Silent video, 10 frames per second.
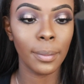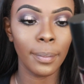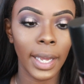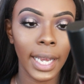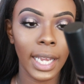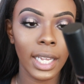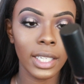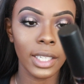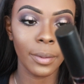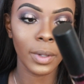
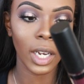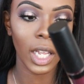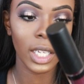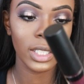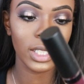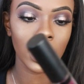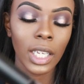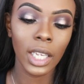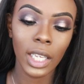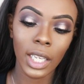Matte Lip Gloss
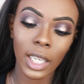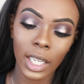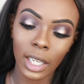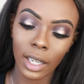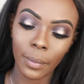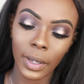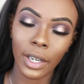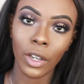in